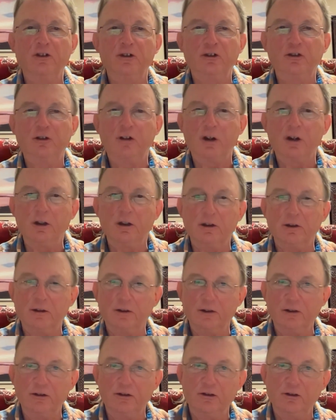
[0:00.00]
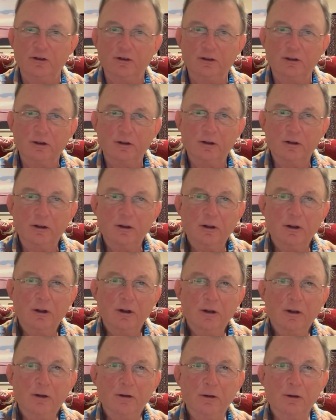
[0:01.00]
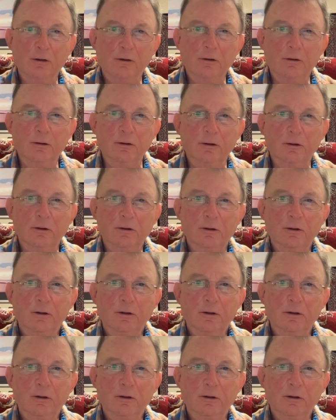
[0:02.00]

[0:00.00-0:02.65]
science could